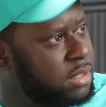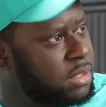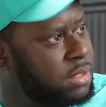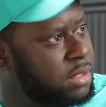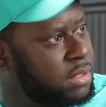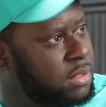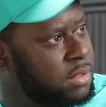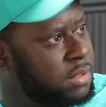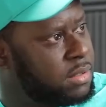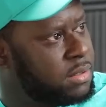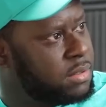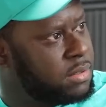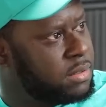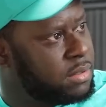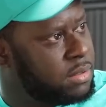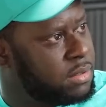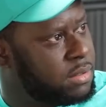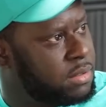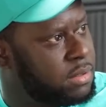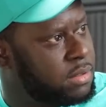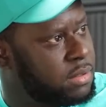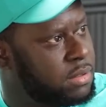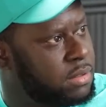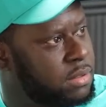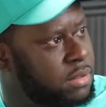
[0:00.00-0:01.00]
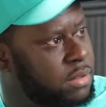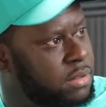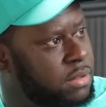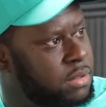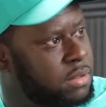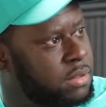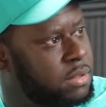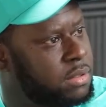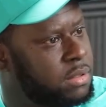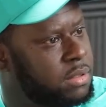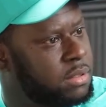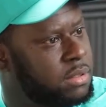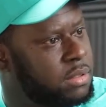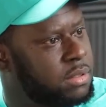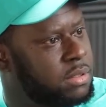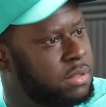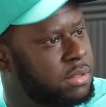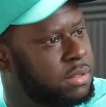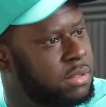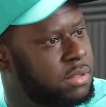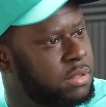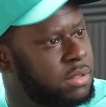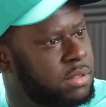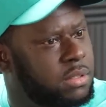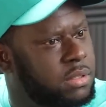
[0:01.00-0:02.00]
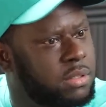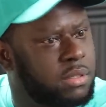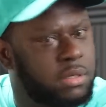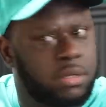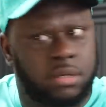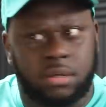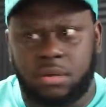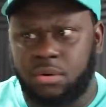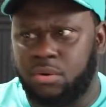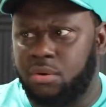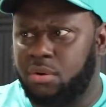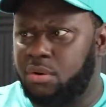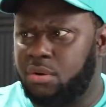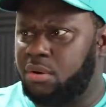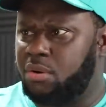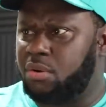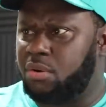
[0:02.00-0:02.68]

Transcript: video. Yeah. Mm. Yeah,